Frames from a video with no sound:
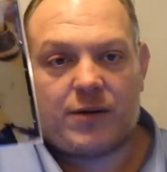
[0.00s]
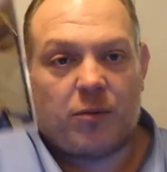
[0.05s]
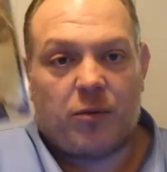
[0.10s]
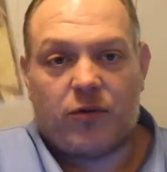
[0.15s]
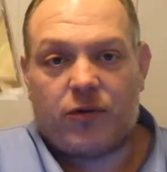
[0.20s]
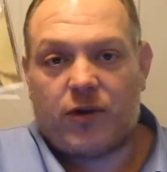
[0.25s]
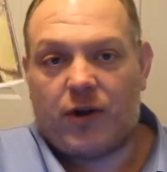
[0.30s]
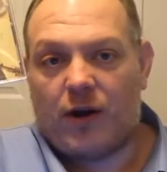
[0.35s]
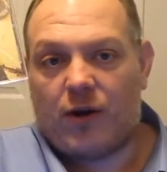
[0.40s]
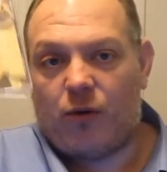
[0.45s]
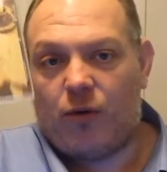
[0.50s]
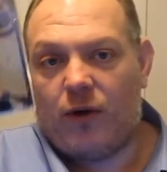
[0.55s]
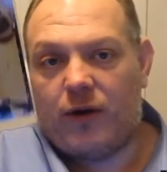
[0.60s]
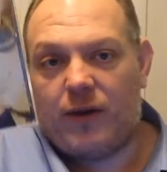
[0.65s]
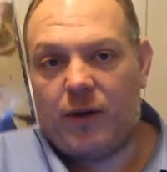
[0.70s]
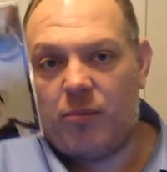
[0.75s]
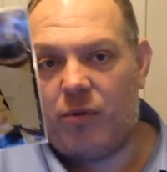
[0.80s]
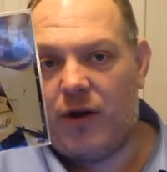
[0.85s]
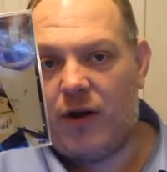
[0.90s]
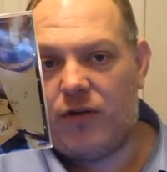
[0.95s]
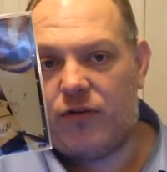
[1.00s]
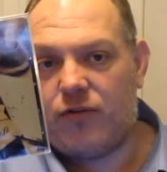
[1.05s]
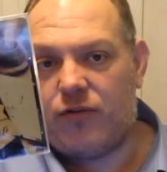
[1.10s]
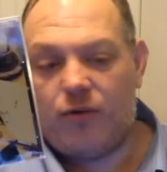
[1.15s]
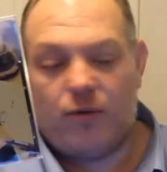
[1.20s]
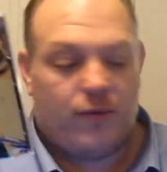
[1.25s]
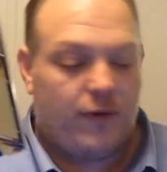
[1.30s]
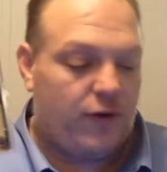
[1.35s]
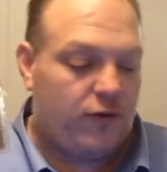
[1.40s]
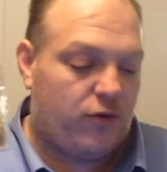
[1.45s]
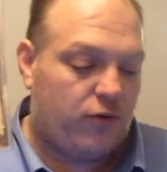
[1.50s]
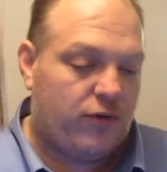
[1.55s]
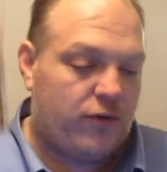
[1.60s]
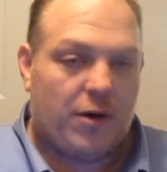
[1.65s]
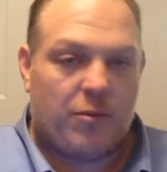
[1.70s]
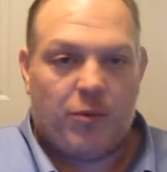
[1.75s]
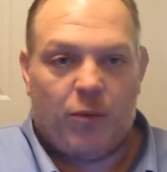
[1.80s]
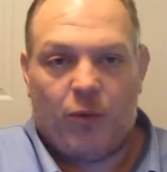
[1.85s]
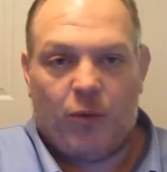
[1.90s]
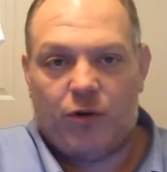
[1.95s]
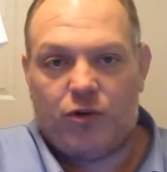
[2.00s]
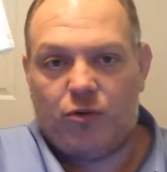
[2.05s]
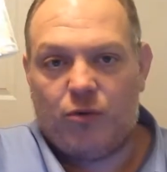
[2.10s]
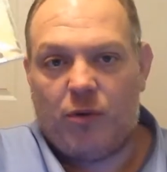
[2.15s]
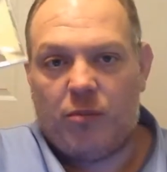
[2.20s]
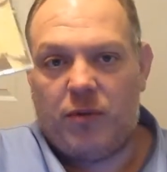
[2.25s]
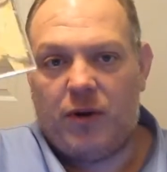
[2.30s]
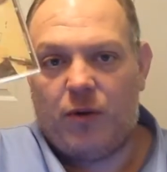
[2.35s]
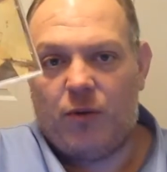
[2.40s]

I'm just going to quickly blaze through these. You tell me what you want me